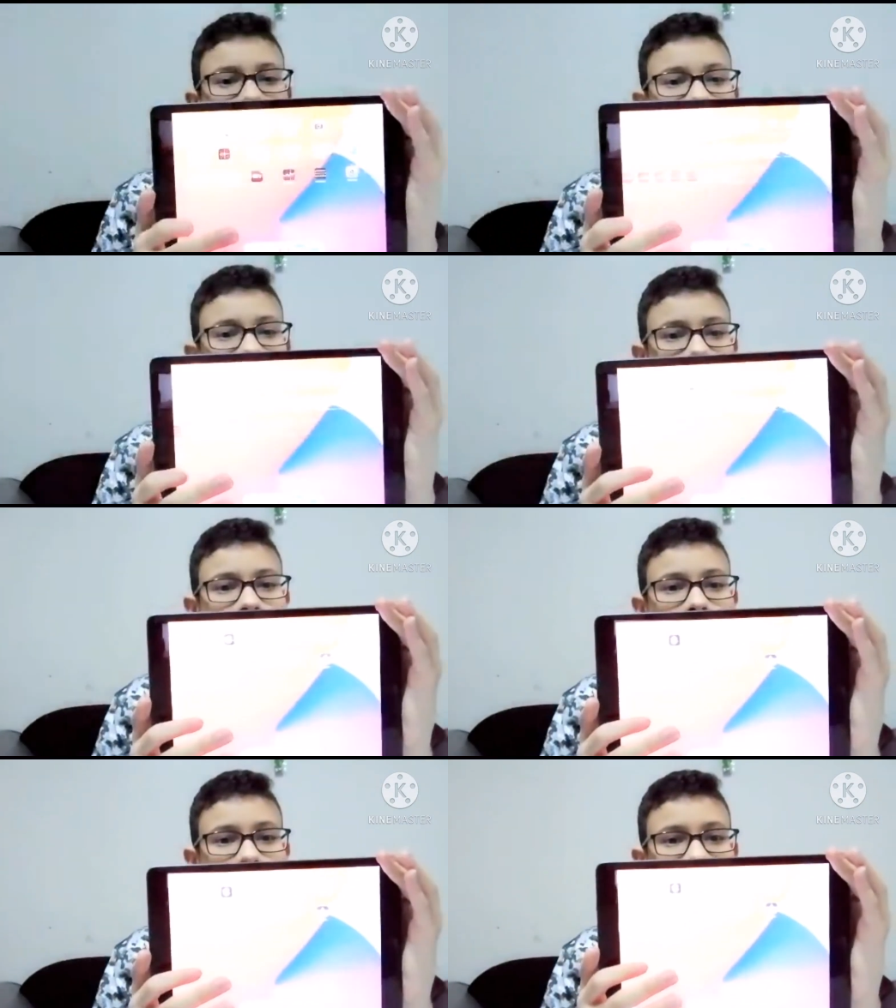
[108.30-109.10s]
this,
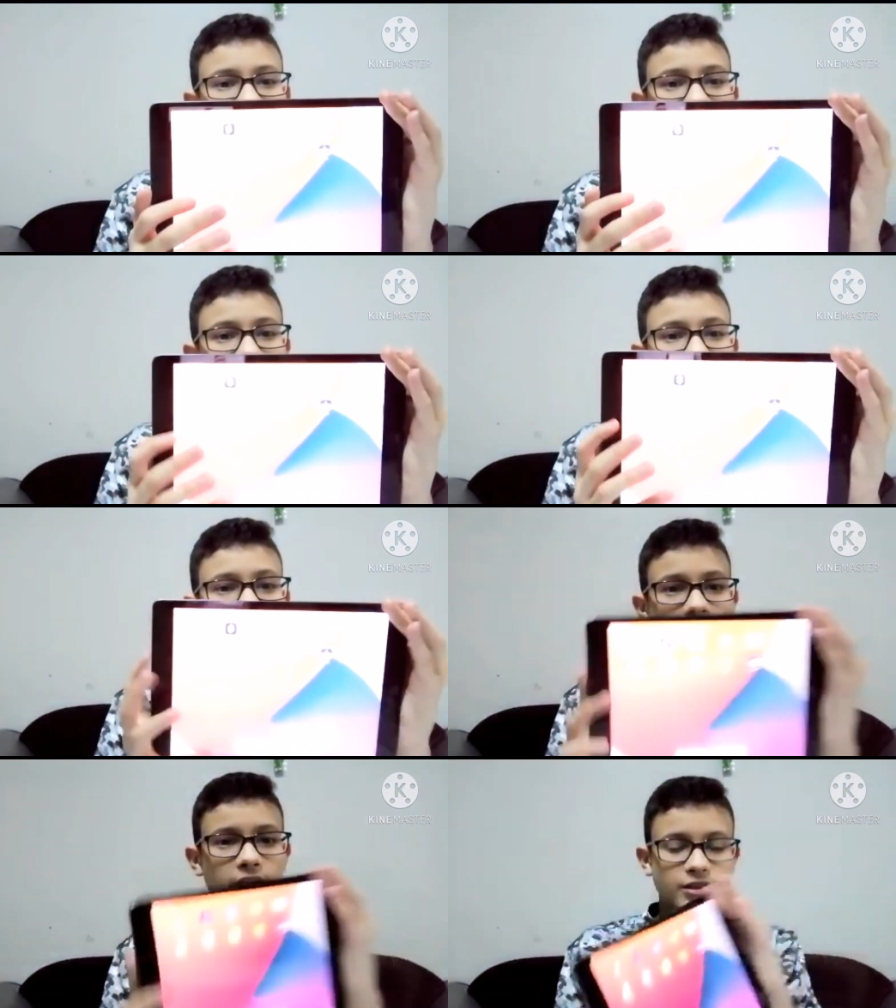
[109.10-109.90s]
man.
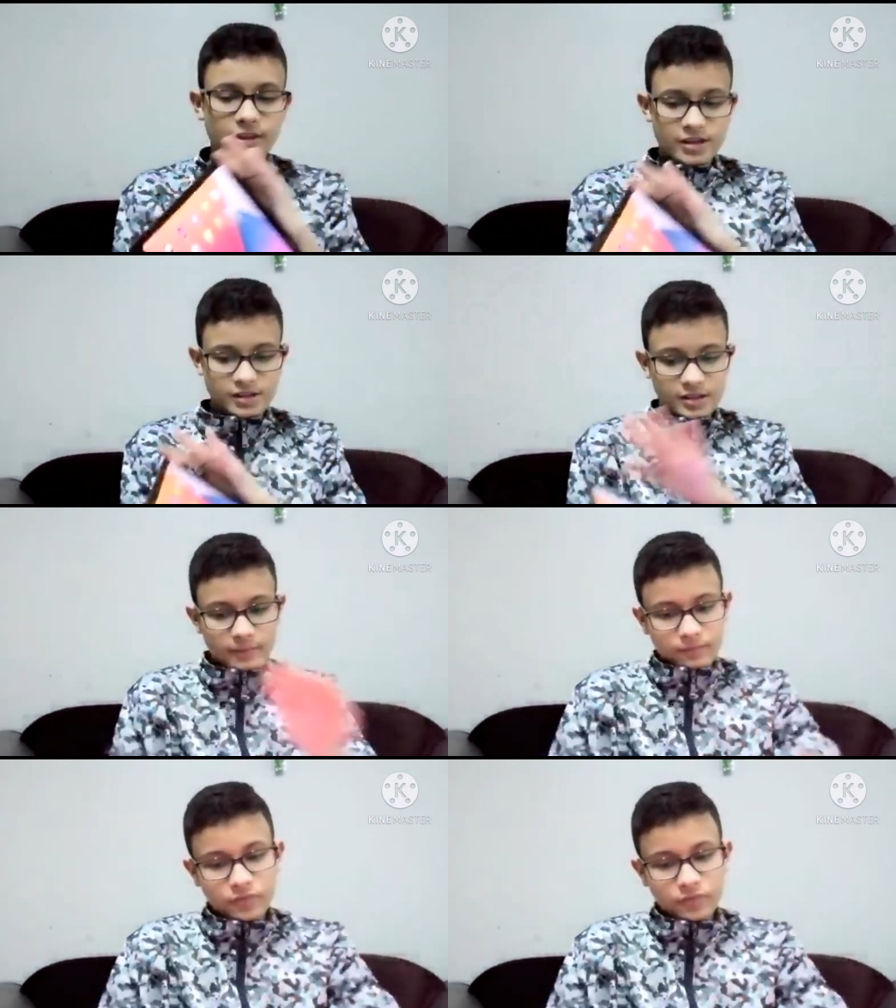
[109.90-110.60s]
Look at this.